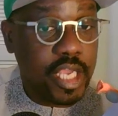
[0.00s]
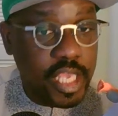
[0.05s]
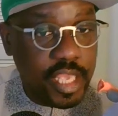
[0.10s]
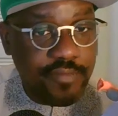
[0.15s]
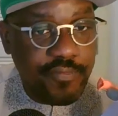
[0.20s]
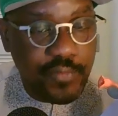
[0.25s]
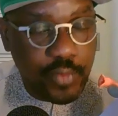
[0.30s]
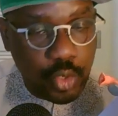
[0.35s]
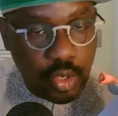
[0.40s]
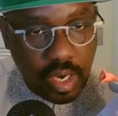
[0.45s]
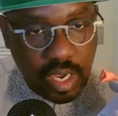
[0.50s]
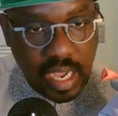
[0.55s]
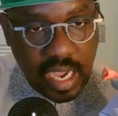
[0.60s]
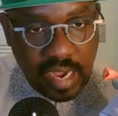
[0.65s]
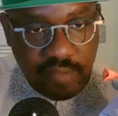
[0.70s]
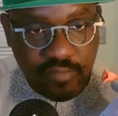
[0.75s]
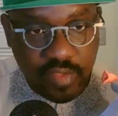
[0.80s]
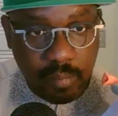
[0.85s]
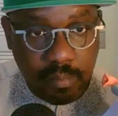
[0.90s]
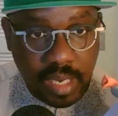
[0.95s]
if you don't
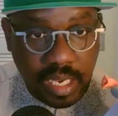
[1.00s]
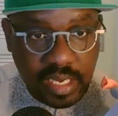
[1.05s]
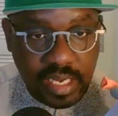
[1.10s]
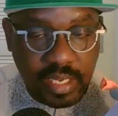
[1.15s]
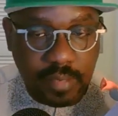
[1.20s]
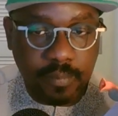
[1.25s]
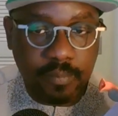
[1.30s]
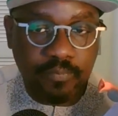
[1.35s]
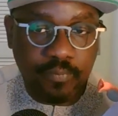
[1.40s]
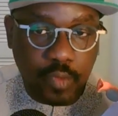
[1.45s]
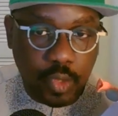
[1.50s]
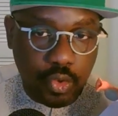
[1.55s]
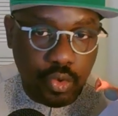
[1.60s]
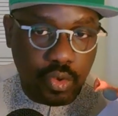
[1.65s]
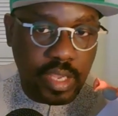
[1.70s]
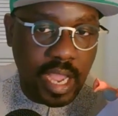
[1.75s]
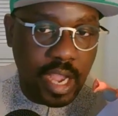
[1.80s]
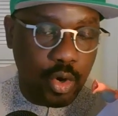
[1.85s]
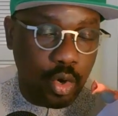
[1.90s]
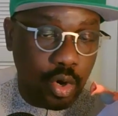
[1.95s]
have the money, you
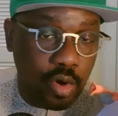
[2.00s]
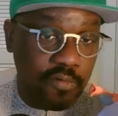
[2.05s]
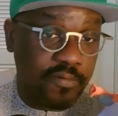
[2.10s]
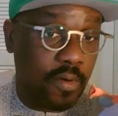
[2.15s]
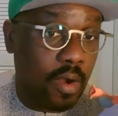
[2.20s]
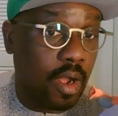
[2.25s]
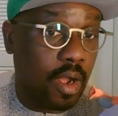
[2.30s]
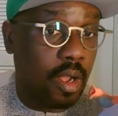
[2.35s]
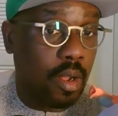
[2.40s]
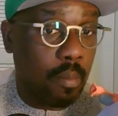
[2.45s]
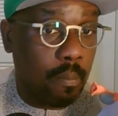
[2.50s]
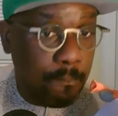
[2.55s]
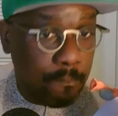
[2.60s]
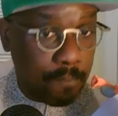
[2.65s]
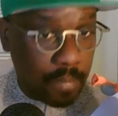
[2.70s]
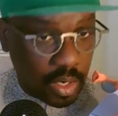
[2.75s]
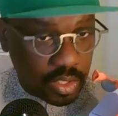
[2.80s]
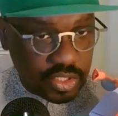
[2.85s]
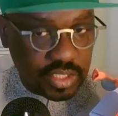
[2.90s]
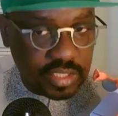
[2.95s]
can go for
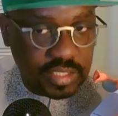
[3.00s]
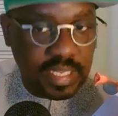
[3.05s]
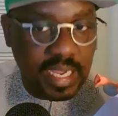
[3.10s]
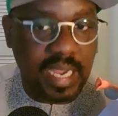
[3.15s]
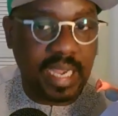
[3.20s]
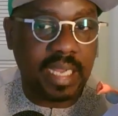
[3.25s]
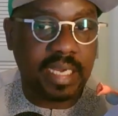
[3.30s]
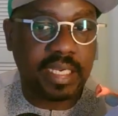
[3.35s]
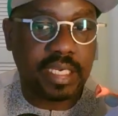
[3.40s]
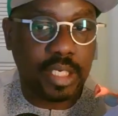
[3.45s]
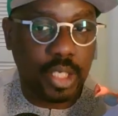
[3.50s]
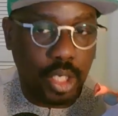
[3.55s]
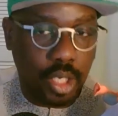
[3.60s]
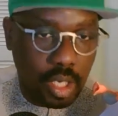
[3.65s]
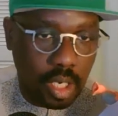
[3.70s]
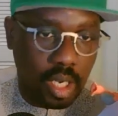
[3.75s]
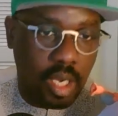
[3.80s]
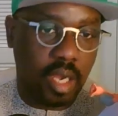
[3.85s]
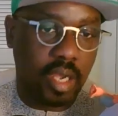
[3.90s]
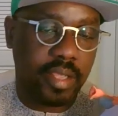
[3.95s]
mustard
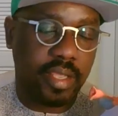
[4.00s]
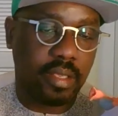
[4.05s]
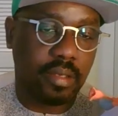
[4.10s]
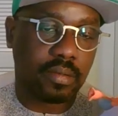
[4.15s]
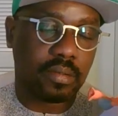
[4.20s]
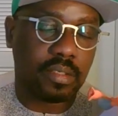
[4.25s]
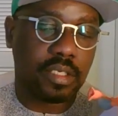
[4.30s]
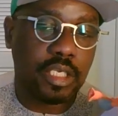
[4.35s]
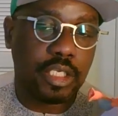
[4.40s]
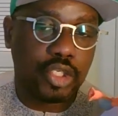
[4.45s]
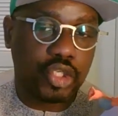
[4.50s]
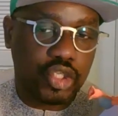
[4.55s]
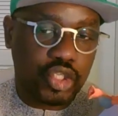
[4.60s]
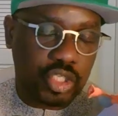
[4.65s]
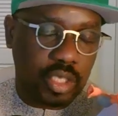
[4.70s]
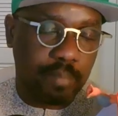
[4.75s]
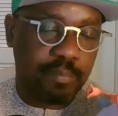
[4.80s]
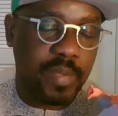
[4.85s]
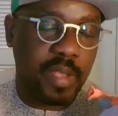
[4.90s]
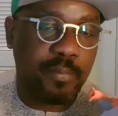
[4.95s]
oil.
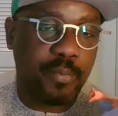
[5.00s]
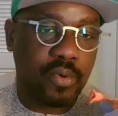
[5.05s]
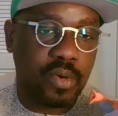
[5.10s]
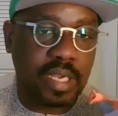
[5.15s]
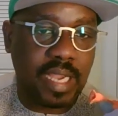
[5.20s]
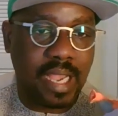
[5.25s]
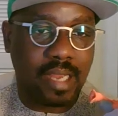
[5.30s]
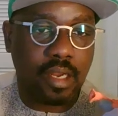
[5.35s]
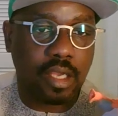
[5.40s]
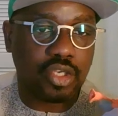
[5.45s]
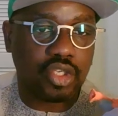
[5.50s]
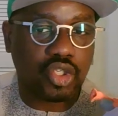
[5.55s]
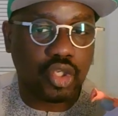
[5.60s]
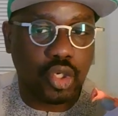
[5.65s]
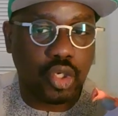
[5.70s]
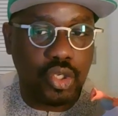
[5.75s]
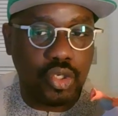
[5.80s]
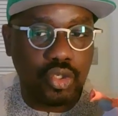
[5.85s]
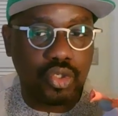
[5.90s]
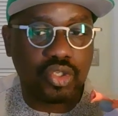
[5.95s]
Some people can also
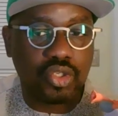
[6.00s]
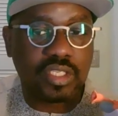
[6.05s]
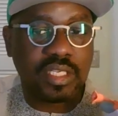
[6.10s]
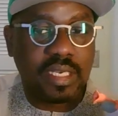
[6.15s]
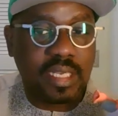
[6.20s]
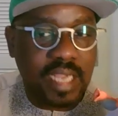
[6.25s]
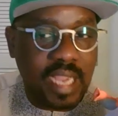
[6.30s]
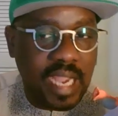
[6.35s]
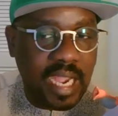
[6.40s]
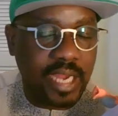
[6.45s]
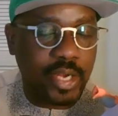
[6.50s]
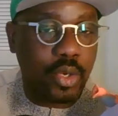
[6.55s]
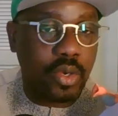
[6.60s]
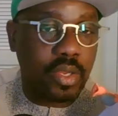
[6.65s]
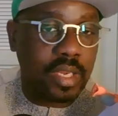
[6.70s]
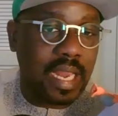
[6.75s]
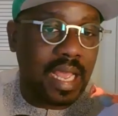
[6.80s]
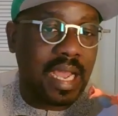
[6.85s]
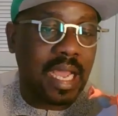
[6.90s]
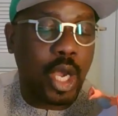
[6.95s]
use
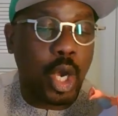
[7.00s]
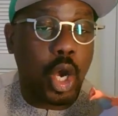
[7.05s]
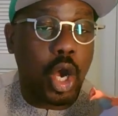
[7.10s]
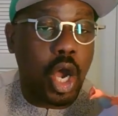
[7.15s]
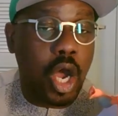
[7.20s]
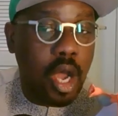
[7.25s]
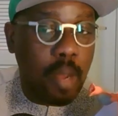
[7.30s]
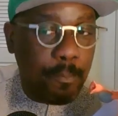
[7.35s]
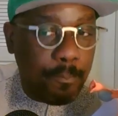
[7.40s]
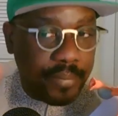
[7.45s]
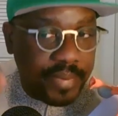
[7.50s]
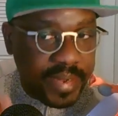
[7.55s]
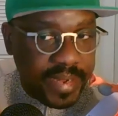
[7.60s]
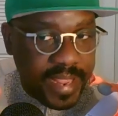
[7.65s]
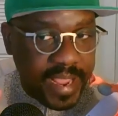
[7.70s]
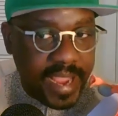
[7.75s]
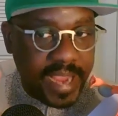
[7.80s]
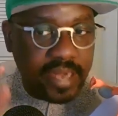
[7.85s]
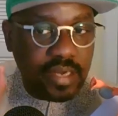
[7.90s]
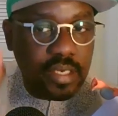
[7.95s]
canola or
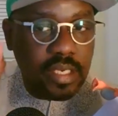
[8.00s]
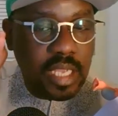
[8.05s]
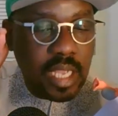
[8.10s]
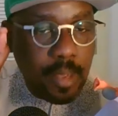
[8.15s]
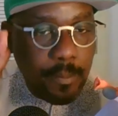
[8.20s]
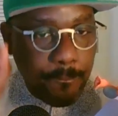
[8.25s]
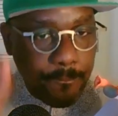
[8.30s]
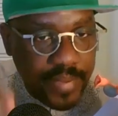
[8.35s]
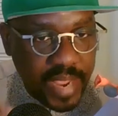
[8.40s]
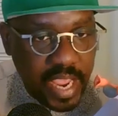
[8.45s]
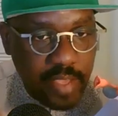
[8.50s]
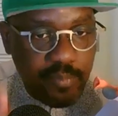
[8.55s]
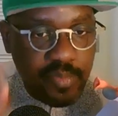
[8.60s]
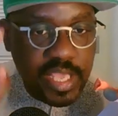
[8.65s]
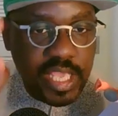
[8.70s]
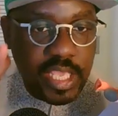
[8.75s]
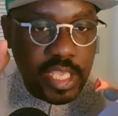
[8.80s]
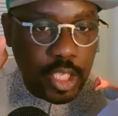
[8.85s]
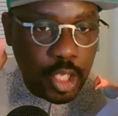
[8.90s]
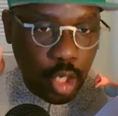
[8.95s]
plain
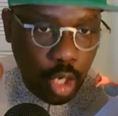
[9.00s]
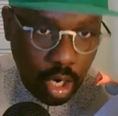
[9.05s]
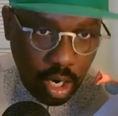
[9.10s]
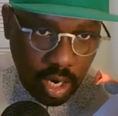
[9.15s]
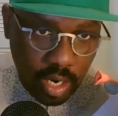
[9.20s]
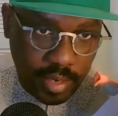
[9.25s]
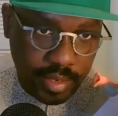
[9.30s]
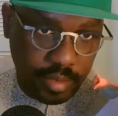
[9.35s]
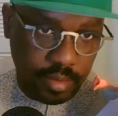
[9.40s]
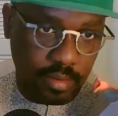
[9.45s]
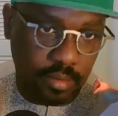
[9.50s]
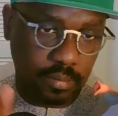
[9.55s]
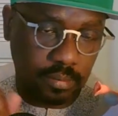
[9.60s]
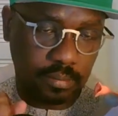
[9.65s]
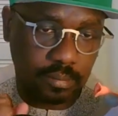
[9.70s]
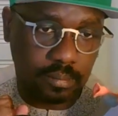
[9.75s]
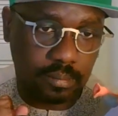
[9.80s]
baby oil.